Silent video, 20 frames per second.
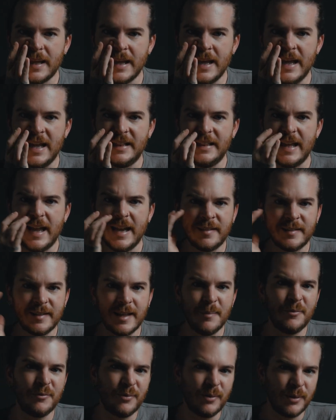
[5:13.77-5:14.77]
And
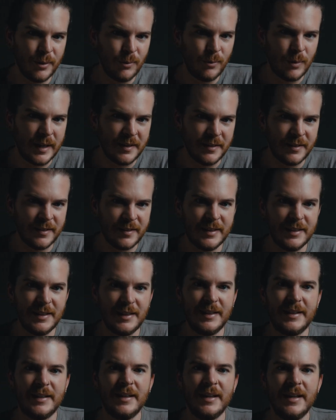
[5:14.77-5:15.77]
except for the weather
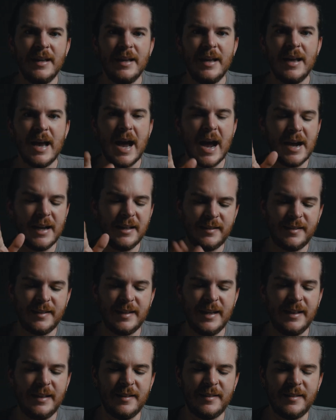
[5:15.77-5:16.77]
sealing, I'd
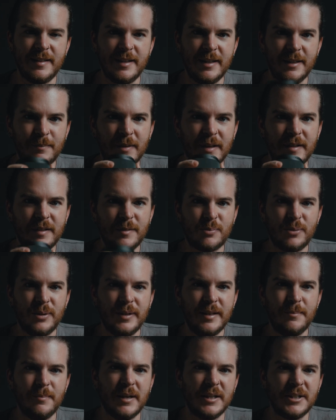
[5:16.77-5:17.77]
say the Sigma is
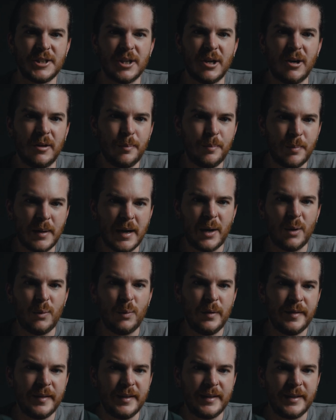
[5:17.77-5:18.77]
pretty much on par
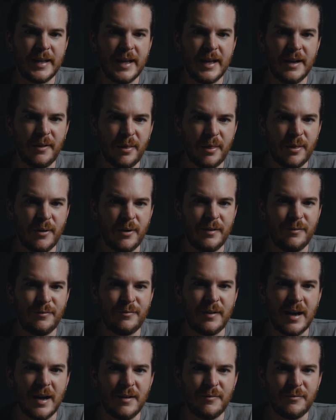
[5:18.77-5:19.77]
with the Canon
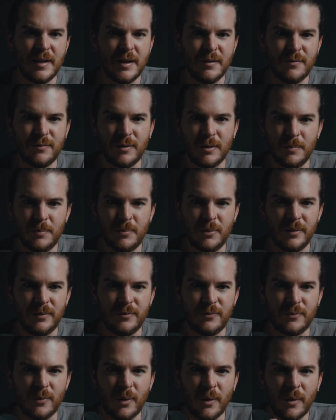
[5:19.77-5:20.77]
35
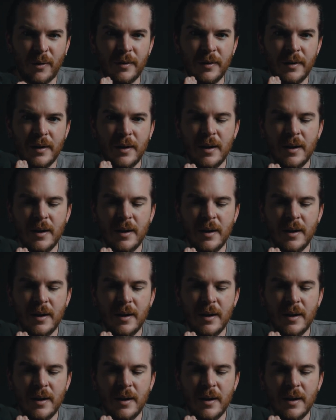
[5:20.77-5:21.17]
f1.4,